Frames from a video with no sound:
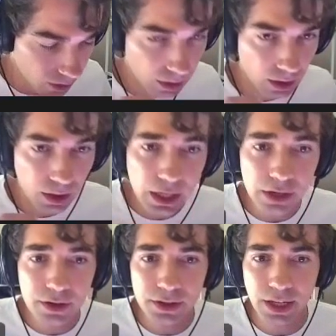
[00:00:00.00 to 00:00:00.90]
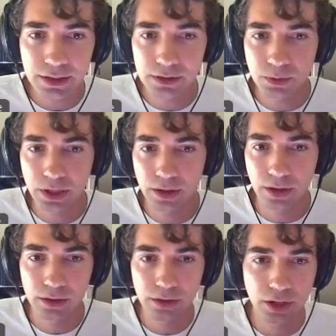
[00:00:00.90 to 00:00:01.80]
Here, that's where
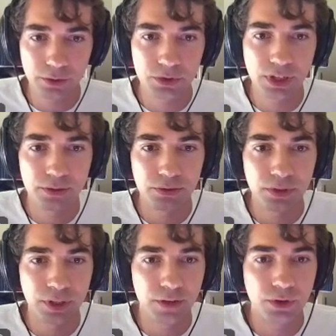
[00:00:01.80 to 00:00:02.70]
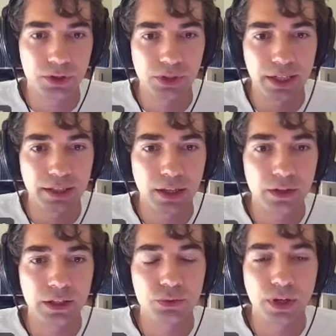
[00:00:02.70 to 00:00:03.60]
the arguments kind of diverge. Like,
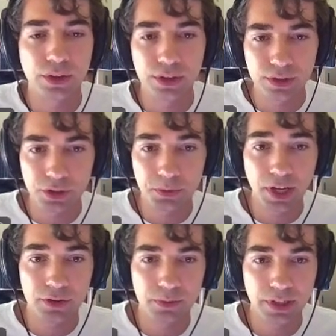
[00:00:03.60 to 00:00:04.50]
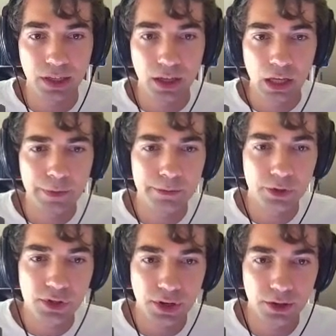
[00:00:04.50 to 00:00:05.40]
that's where this argument has to be a bit more
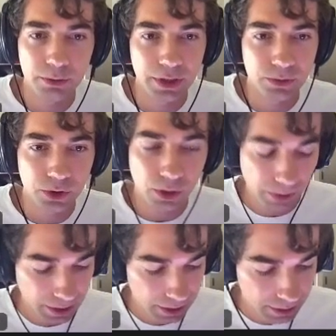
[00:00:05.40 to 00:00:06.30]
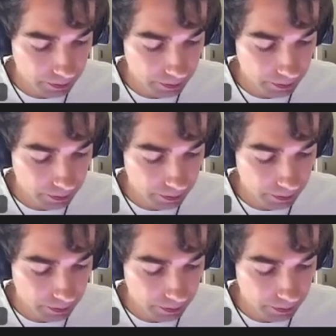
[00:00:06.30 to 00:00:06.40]
subtle, a bit more complicated.